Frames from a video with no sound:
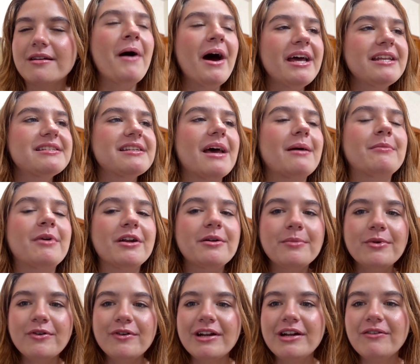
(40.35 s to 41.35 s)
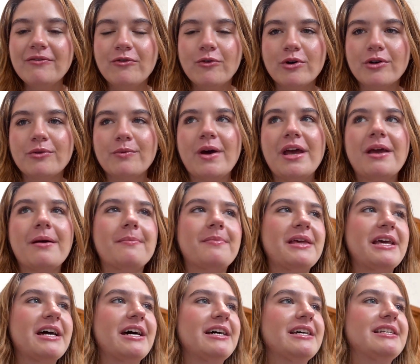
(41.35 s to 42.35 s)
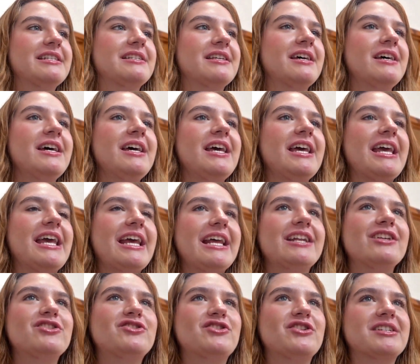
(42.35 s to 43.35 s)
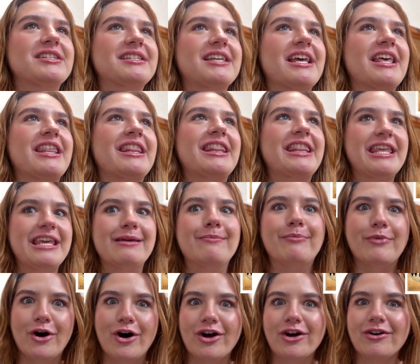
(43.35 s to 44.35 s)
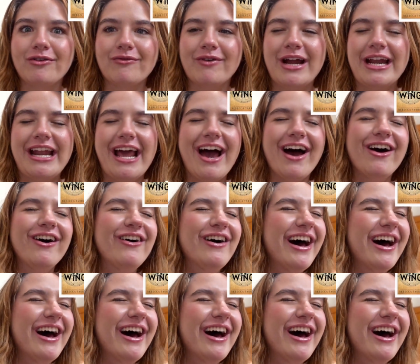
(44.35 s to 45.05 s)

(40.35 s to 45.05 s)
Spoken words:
But I'm gonna be reading Fourth Wing because it is just like the book right now.